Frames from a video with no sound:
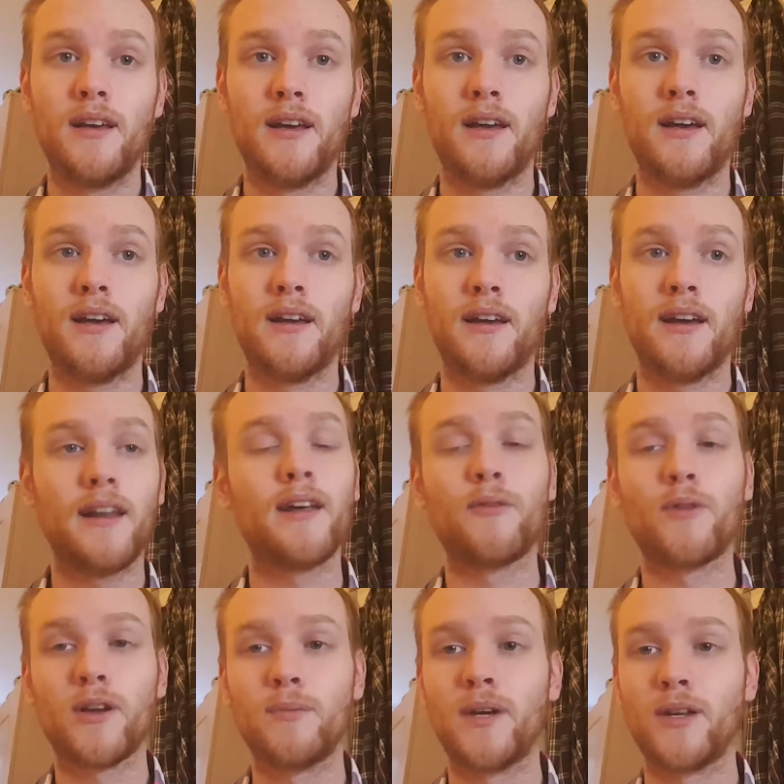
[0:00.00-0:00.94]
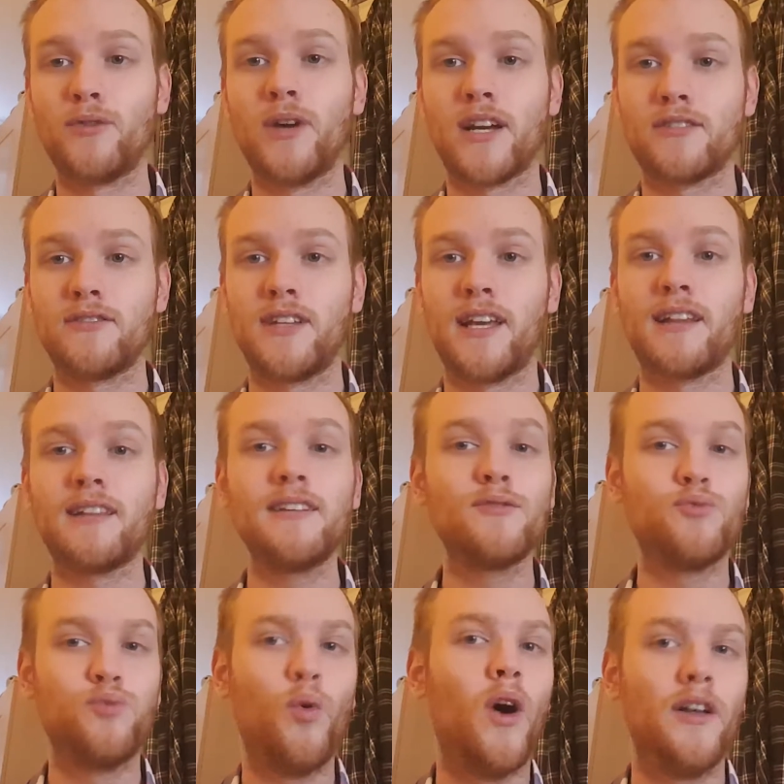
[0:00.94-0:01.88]
And I recommend you actually at
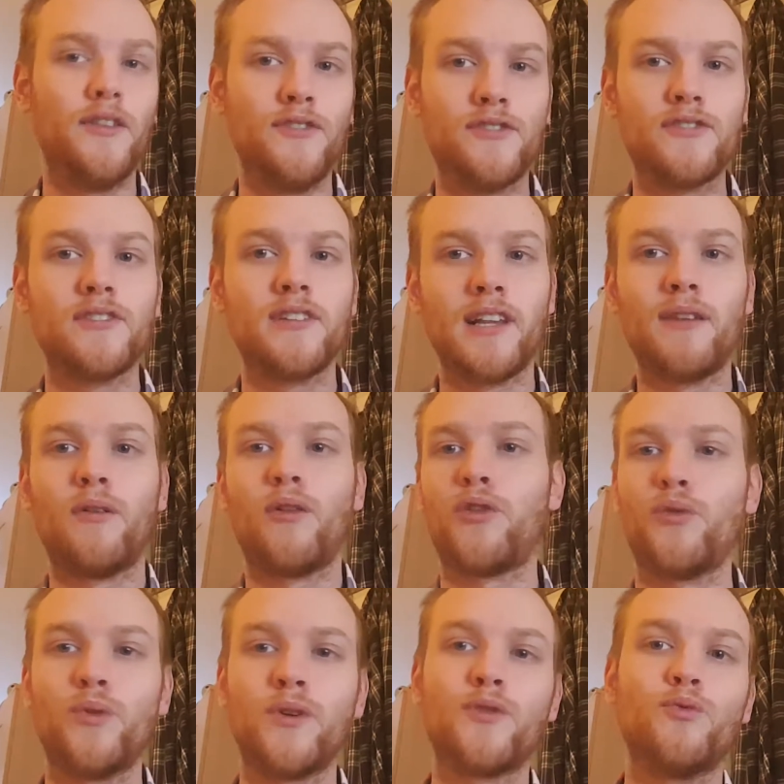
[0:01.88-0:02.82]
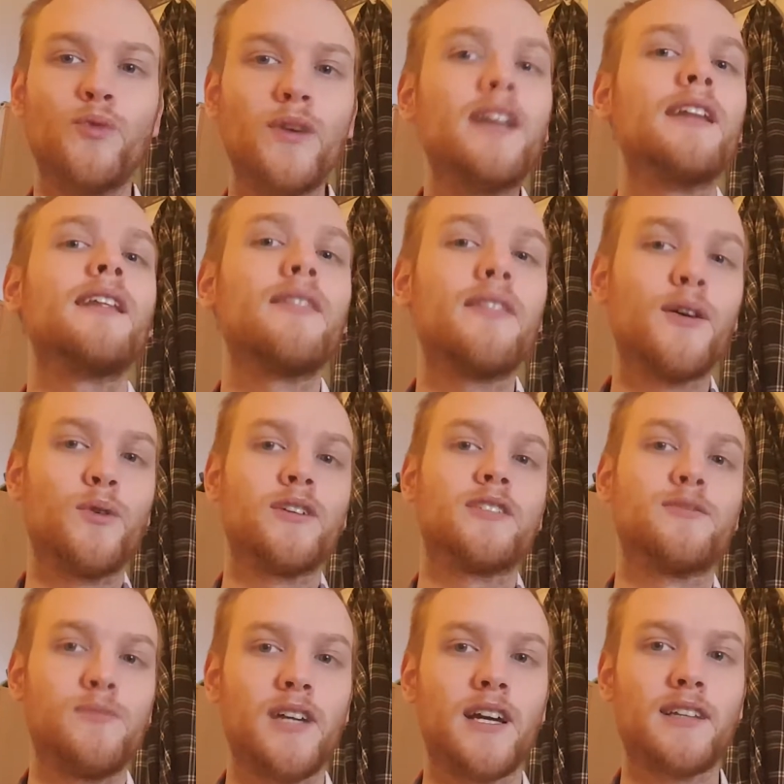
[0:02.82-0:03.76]
least once level through it, reading the
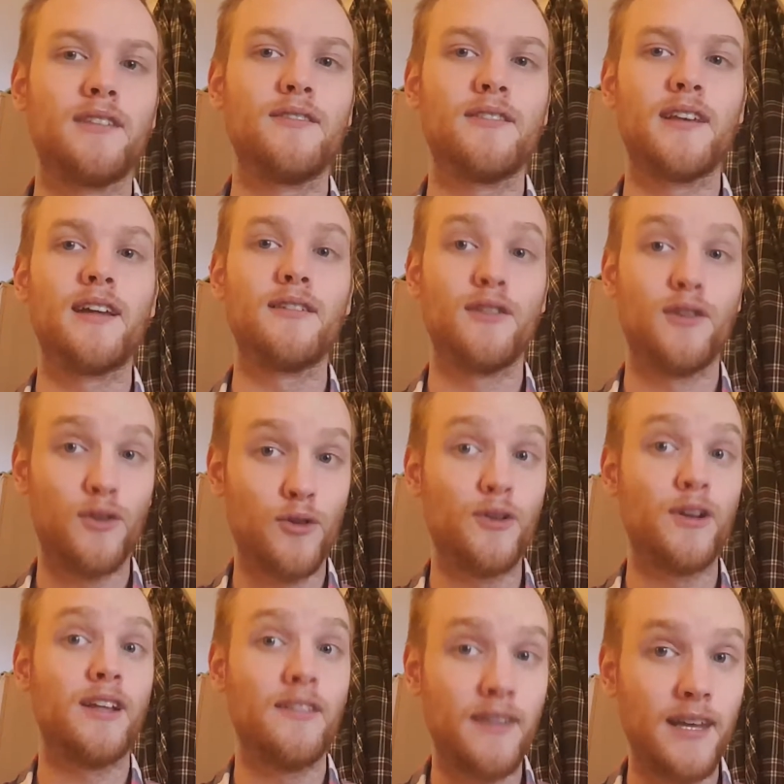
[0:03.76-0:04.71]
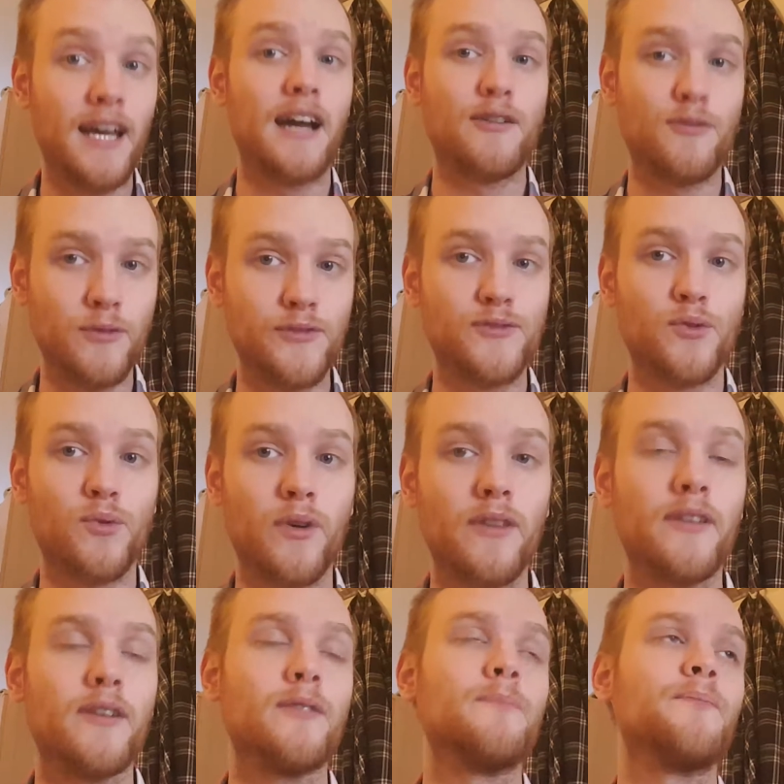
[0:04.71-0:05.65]
quest objectives and learning the actual
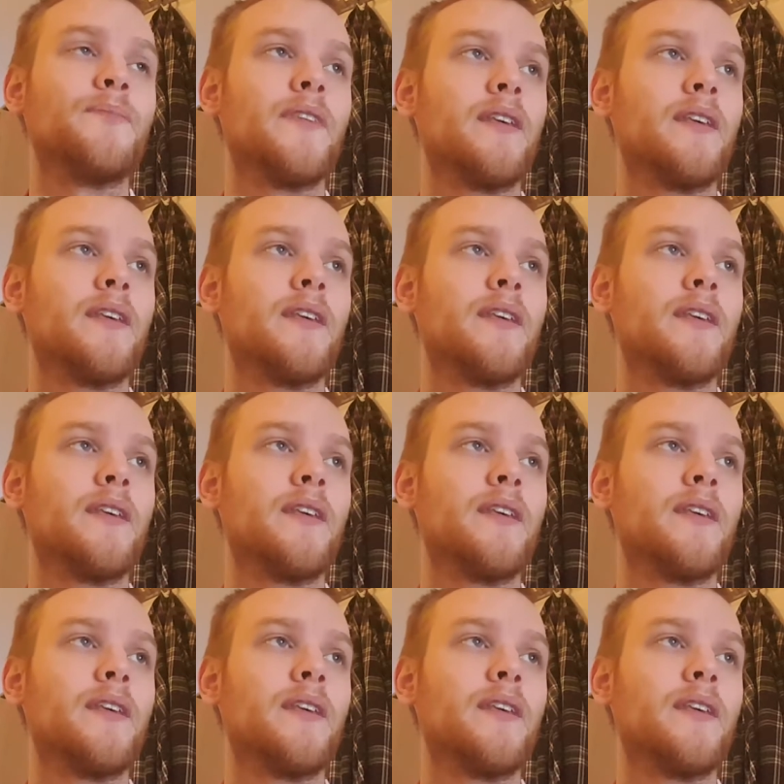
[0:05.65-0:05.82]
story there.